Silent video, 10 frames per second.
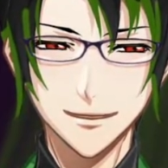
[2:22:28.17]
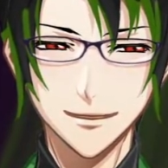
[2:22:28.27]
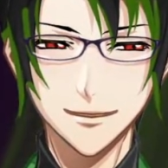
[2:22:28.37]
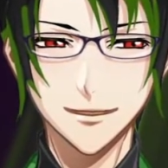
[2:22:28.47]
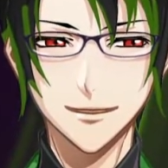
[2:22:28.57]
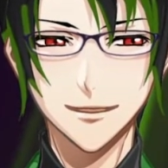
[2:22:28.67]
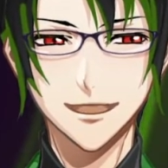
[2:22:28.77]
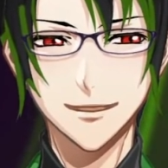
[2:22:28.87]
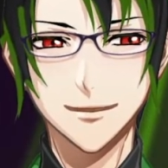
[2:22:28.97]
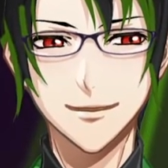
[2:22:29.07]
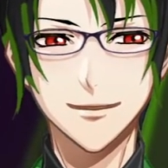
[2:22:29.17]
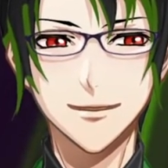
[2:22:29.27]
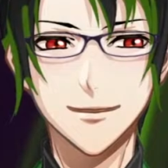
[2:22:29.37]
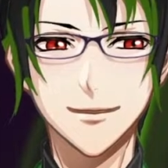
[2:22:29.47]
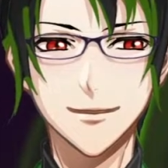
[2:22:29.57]
Portal Pals
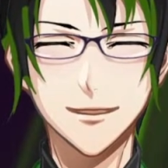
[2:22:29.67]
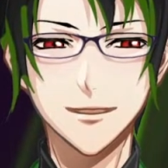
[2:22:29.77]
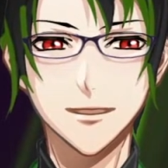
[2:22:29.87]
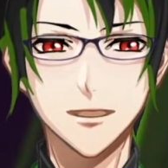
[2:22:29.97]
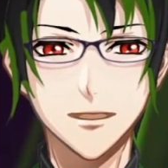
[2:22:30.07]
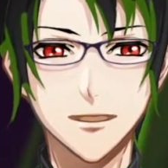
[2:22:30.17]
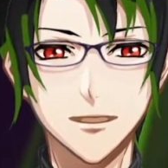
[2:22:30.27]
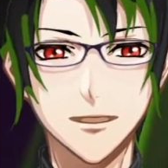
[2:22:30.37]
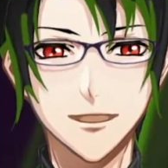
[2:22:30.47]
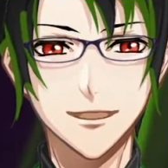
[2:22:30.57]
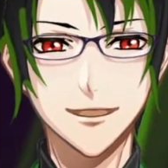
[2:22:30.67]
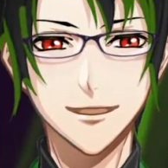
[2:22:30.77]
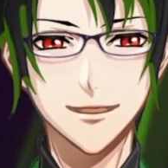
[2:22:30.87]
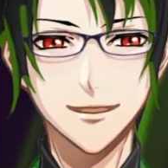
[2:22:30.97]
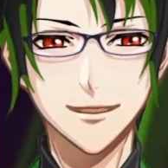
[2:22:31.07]
Portal. Ooh,
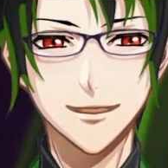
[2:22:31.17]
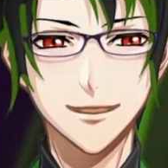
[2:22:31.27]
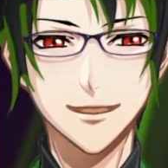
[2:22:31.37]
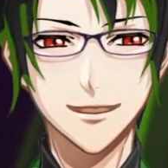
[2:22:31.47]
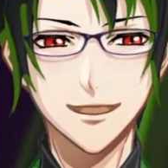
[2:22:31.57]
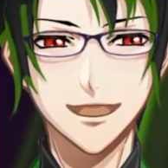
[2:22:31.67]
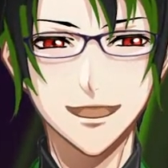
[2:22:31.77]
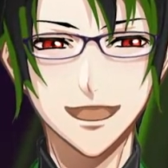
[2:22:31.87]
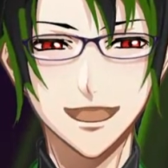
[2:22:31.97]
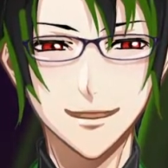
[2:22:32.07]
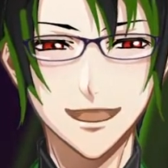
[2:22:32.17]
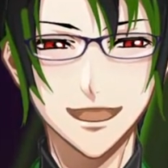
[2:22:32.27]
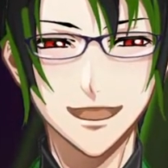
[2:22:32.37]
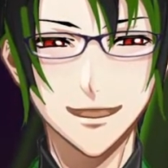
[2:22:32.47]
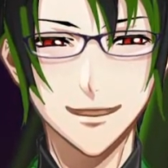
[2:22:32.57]
I like
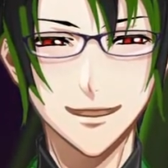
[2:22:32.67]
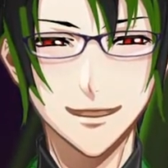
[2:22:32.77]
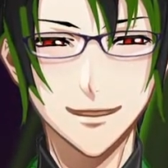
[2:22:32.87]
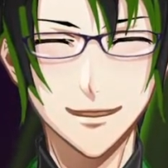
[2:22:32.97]
that idea.